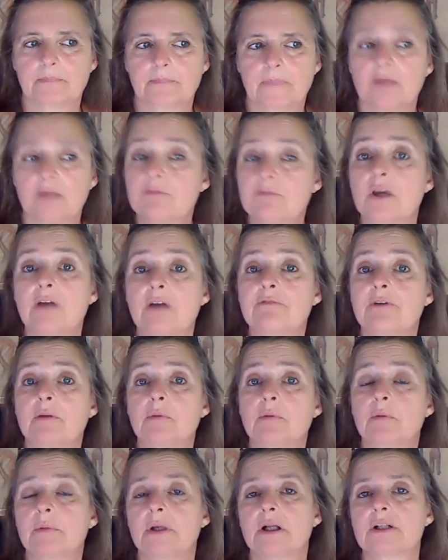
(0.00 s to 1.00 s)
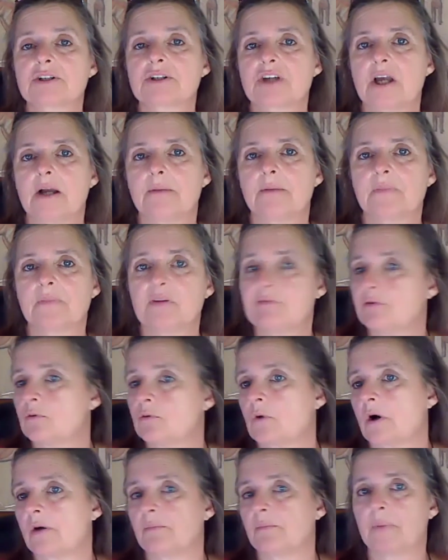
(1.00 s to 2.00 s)
If you have fibromyalgia, if you
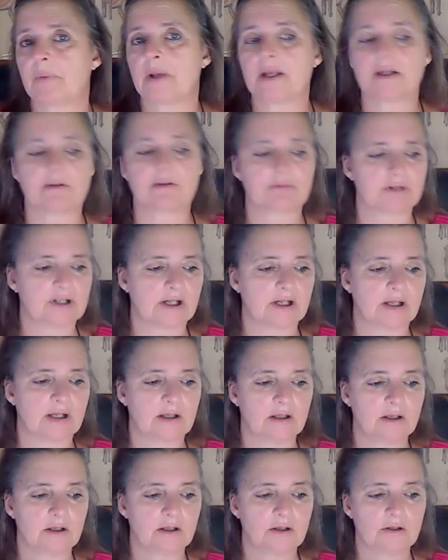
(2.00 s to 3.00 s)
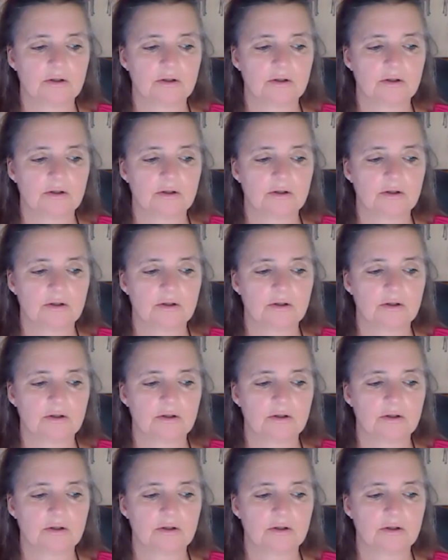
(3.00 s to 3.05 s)
are in pain every day,